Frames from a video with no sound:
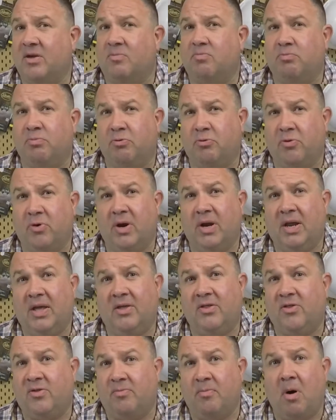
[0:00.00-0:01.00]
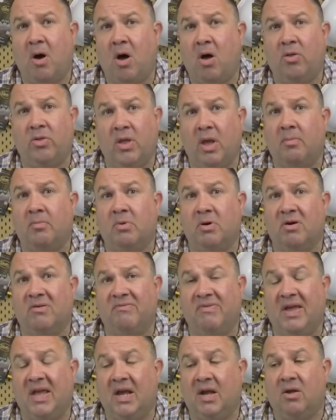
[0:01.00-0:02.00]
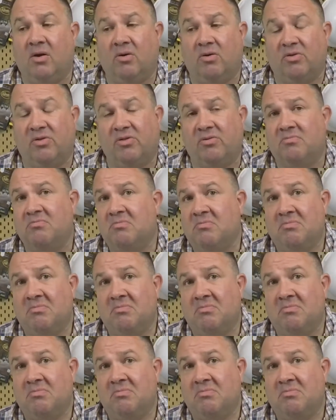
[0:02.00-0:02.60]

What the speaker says: pretty small number of vehicles.